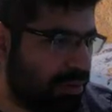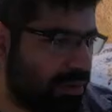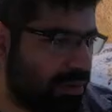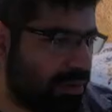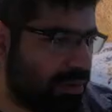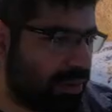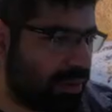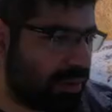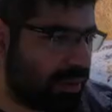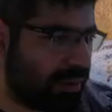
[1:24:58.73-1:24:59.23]

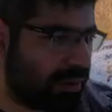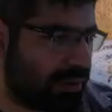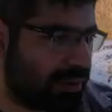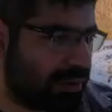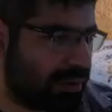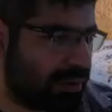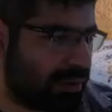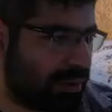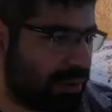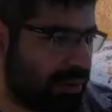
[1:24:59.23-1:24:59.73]

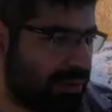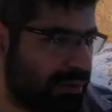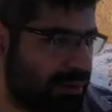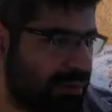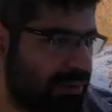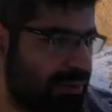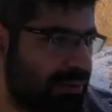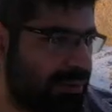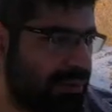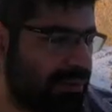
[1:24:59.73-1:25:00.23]
Nice,
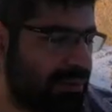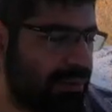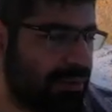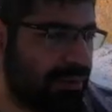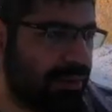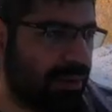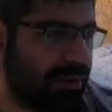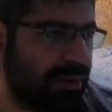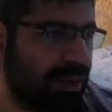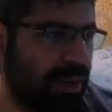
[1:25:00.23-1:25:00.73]
nice.
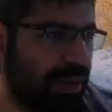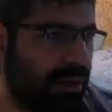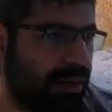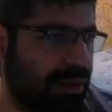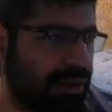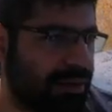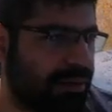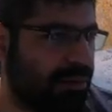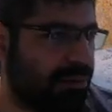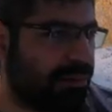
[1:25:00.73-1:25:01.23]
Okay,
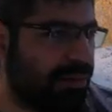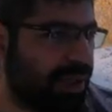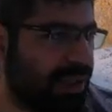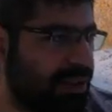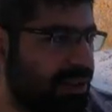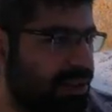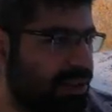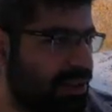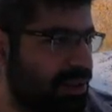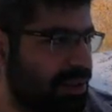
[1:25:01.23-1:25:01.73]
awesome
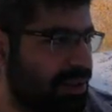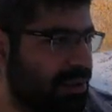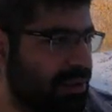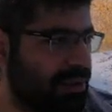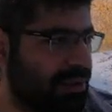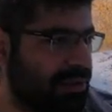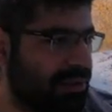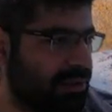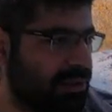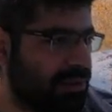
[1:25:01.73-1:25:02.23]
wrench.
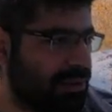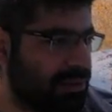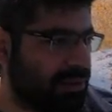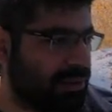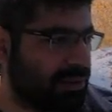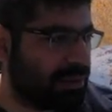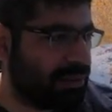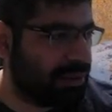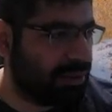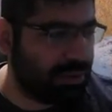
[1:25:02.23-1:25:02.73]

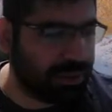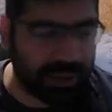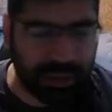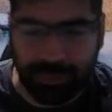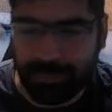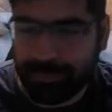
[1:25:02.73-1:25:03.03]
Okay.